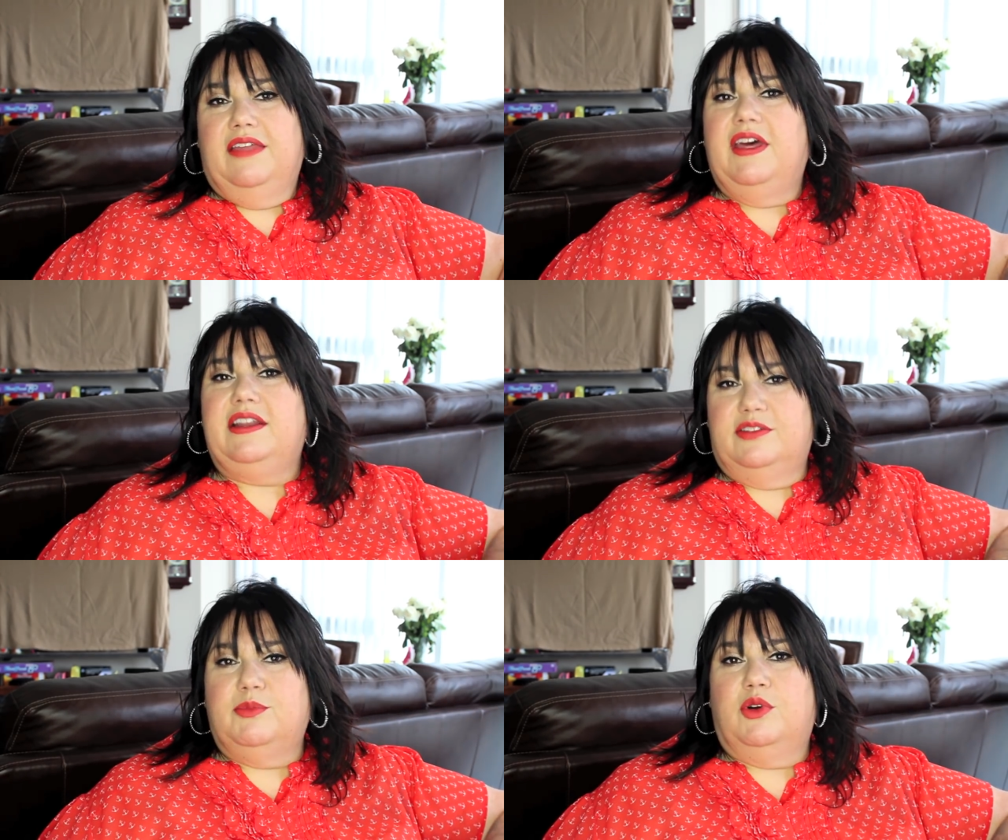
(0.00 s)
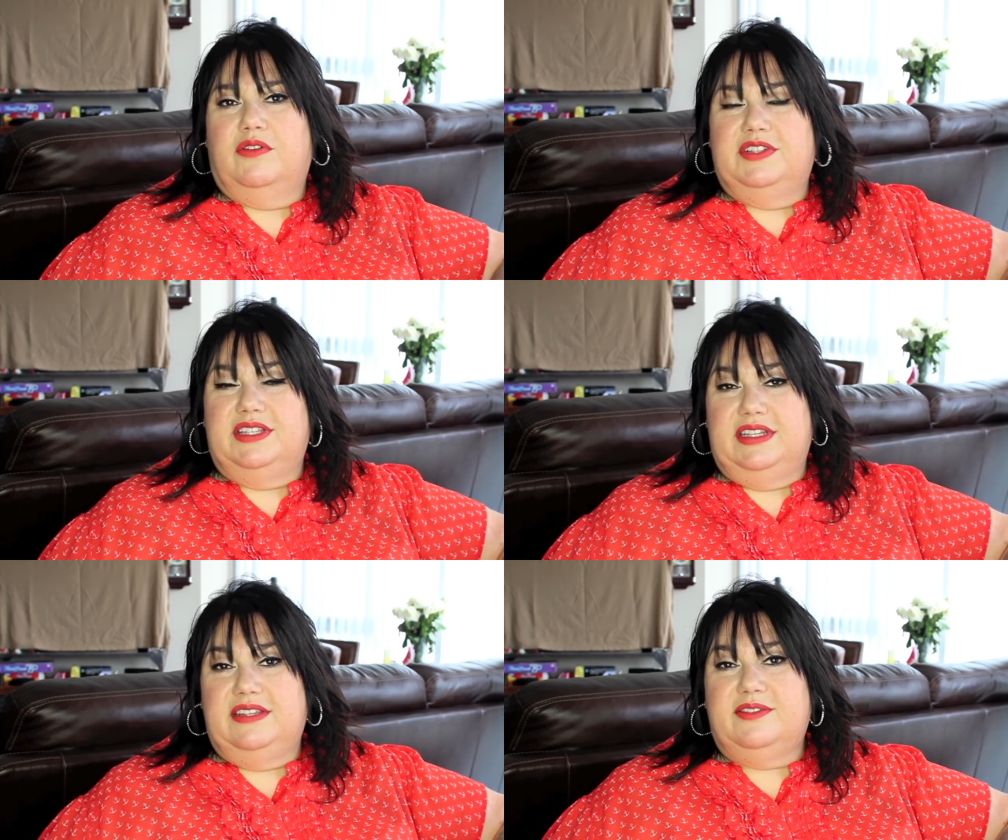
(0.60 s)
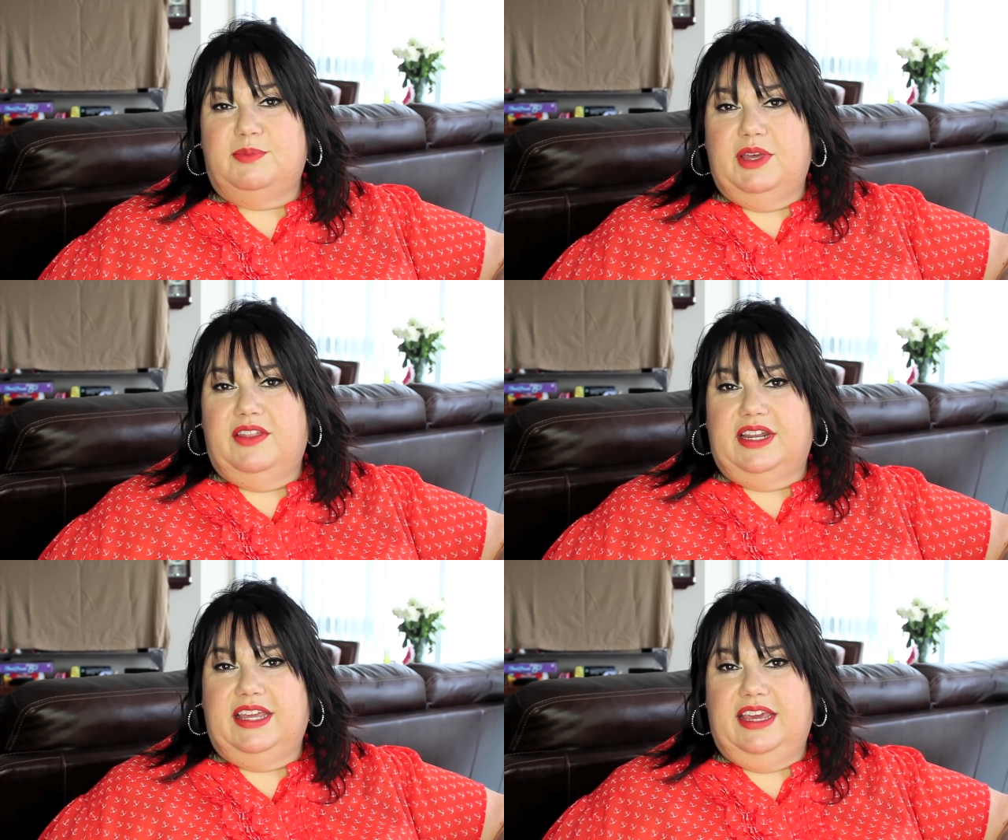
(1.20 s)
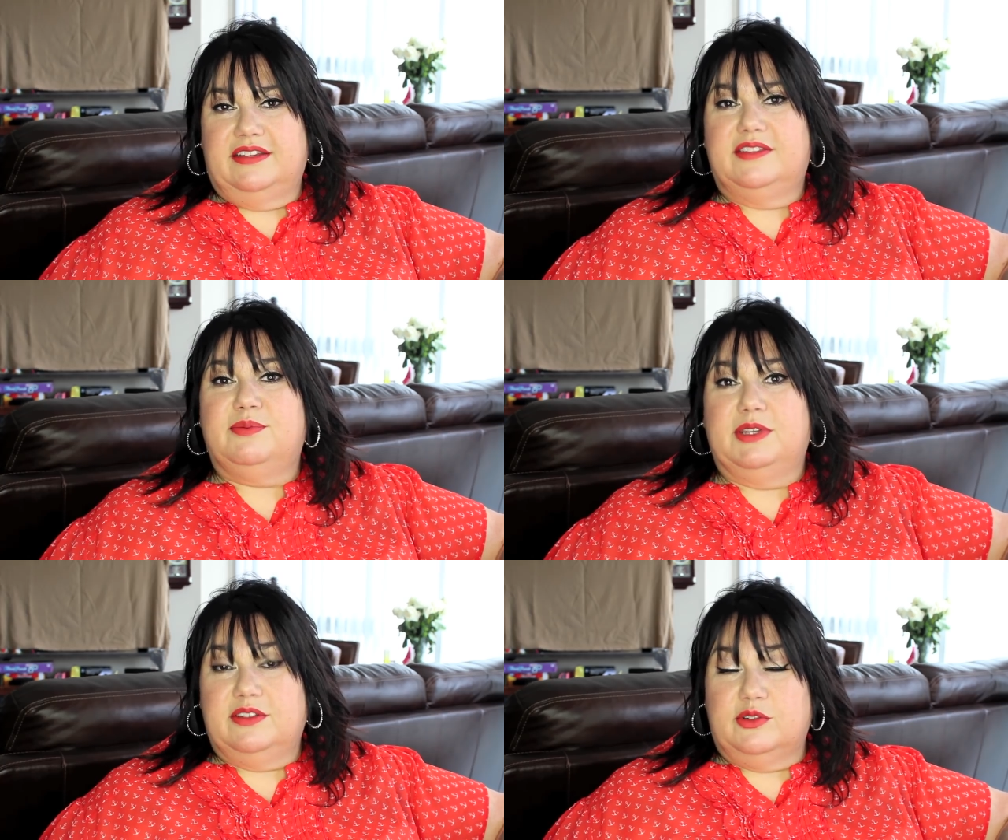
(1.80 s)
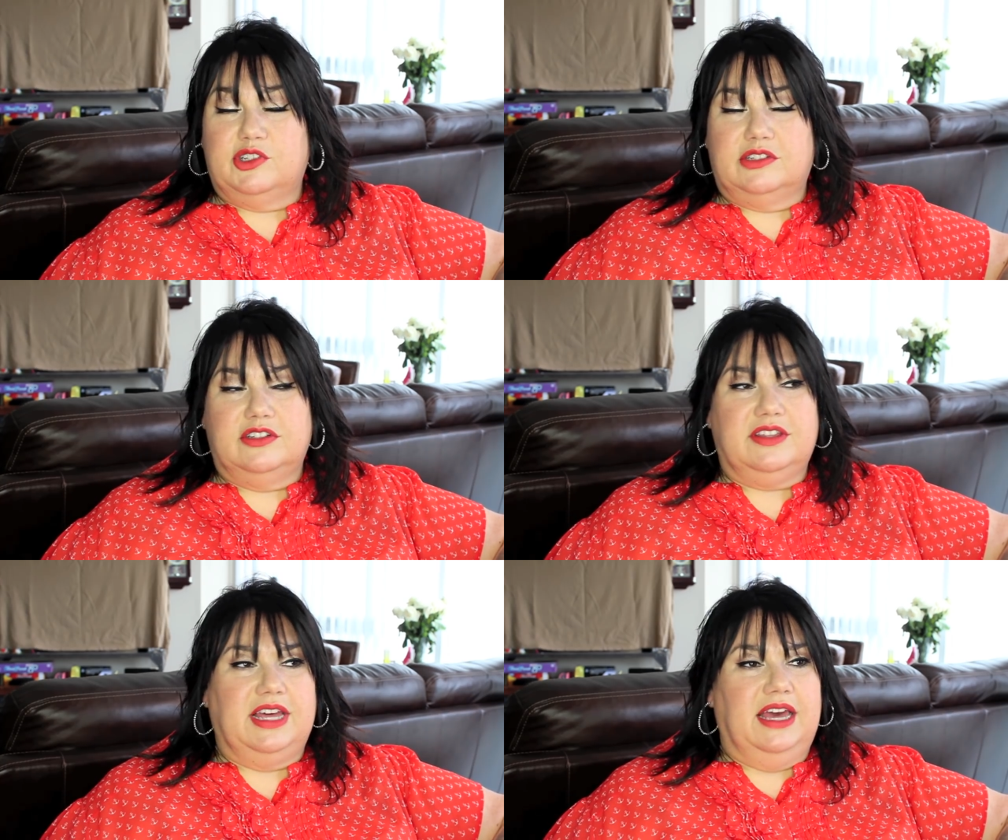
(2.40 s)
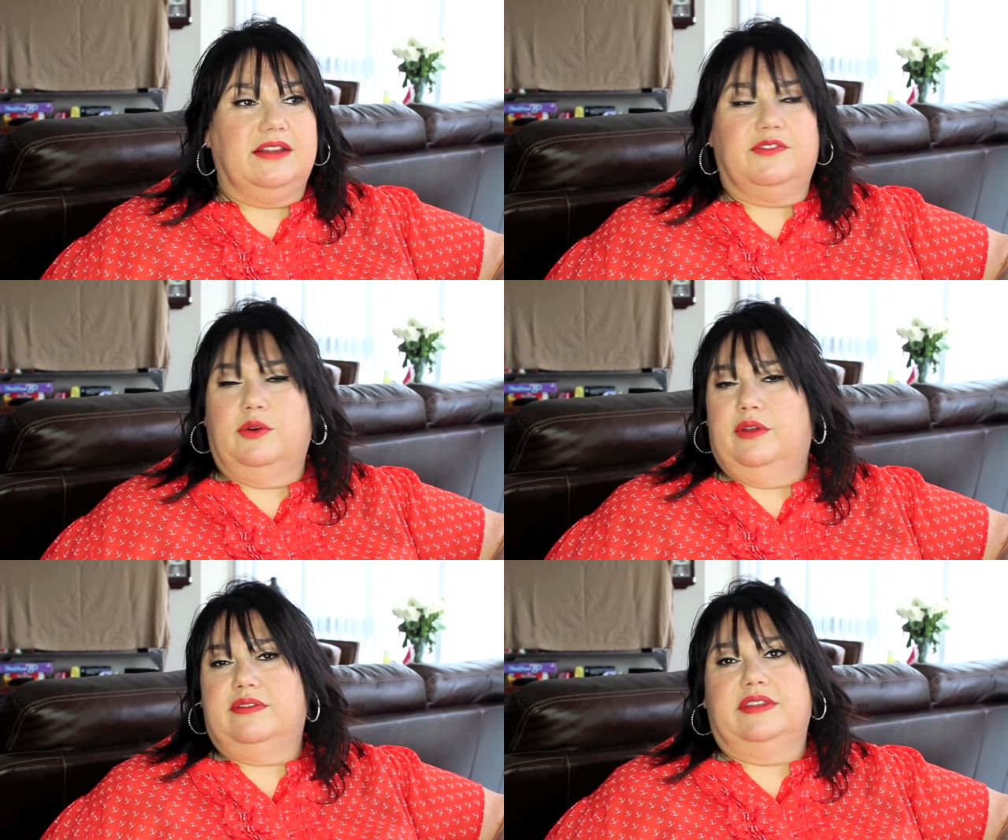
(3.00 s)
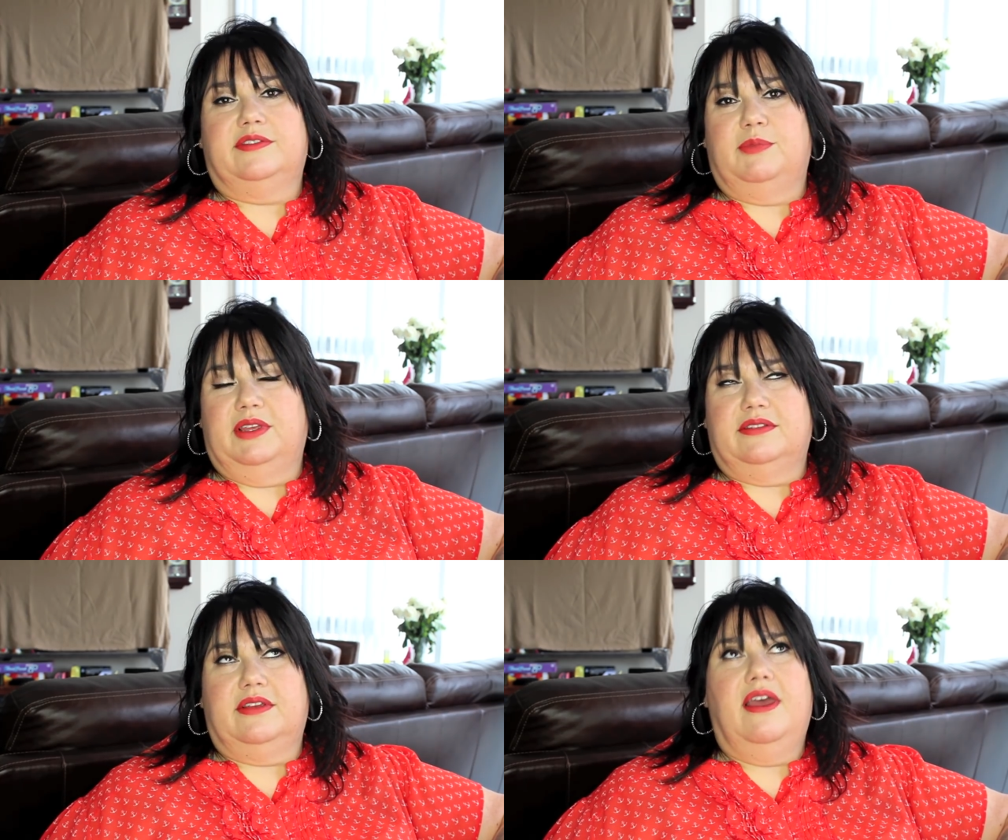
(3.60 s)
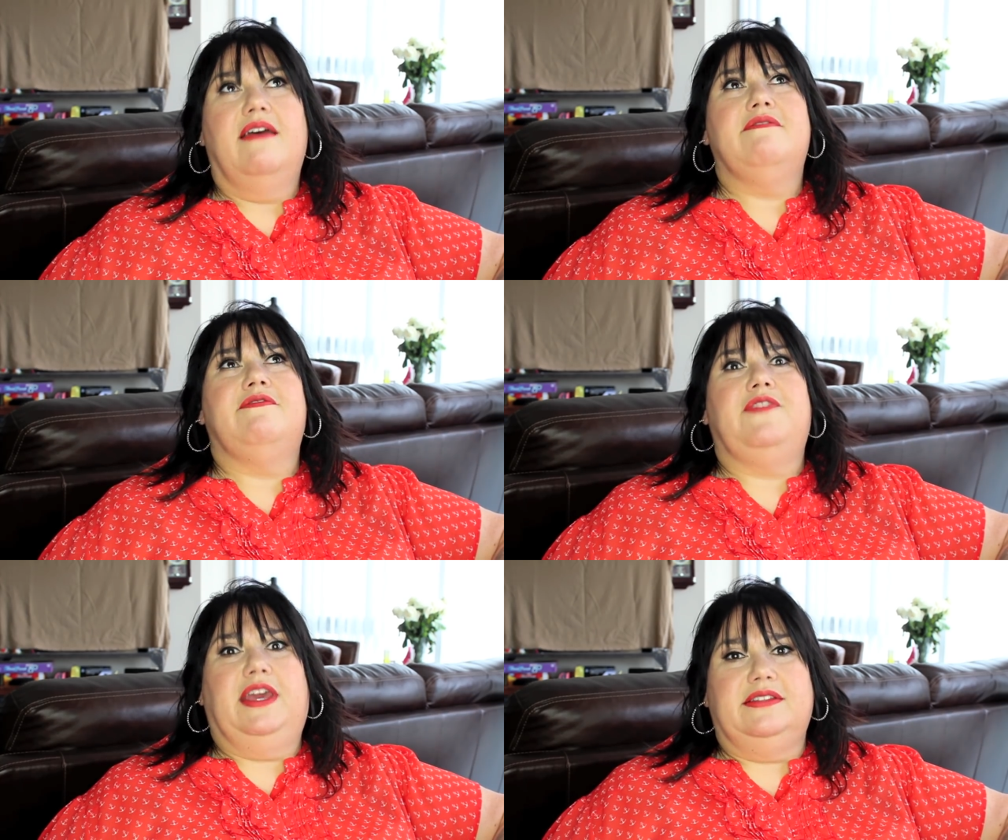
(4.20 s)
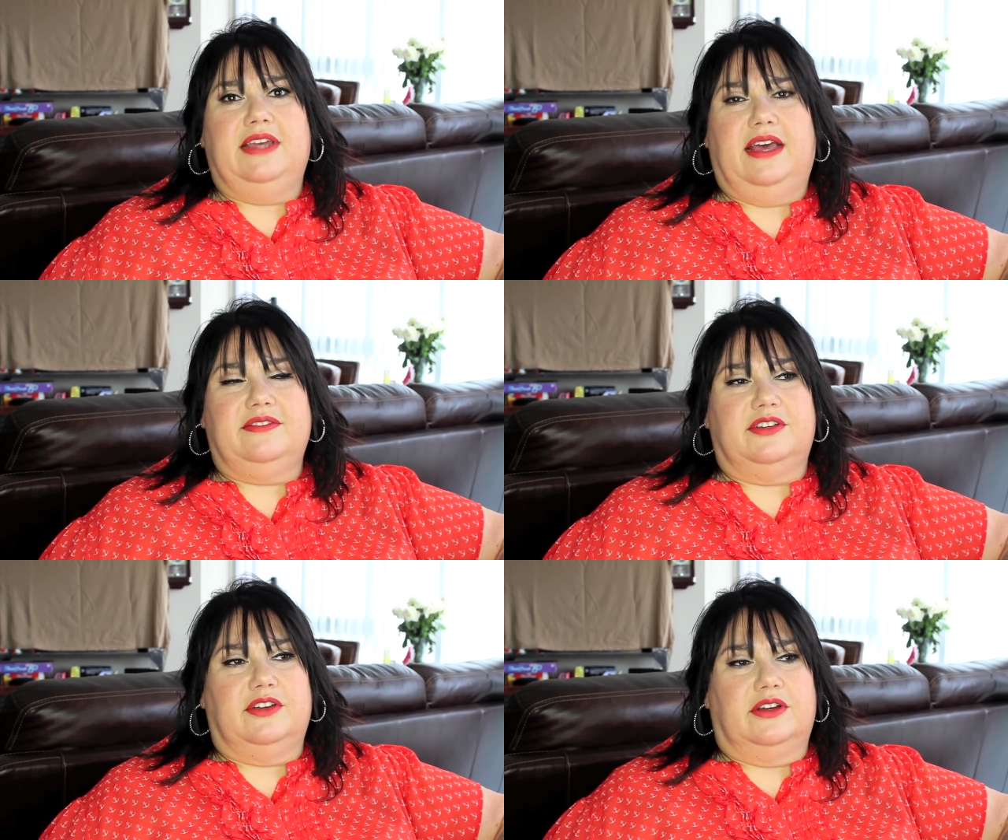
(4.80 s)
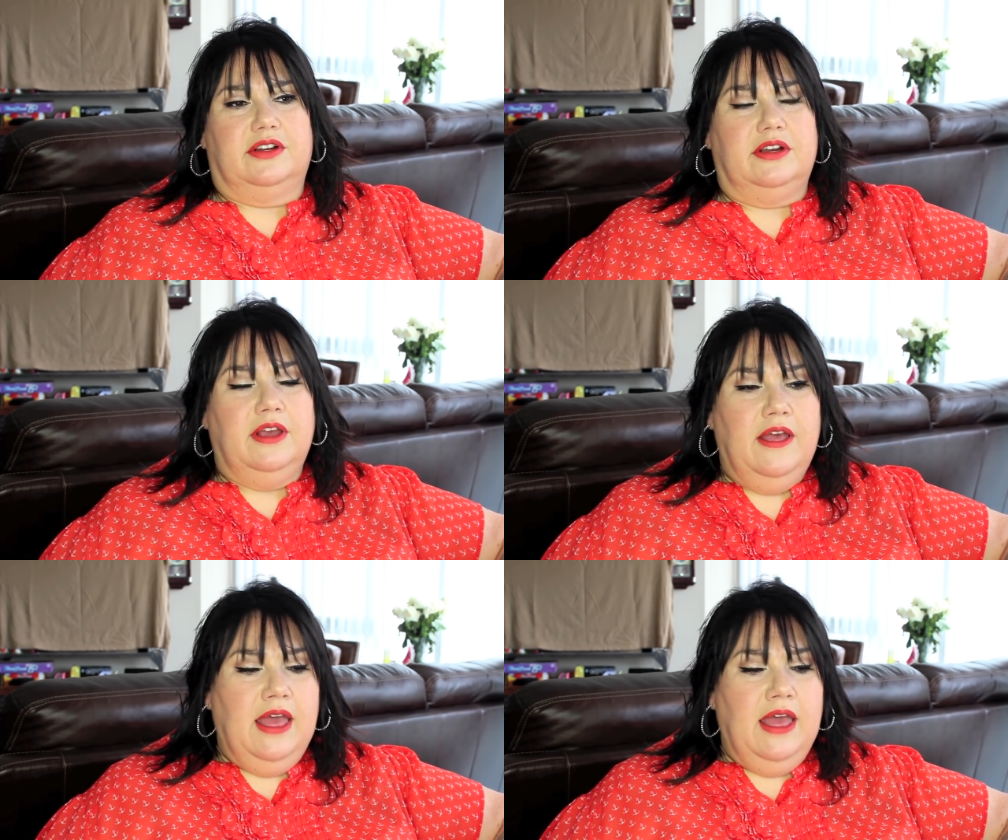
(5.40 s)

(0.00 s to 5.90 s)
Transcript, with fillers: That is more of a Denise smell than a candy smell, so she took that. Of course, it smells fantastic on her.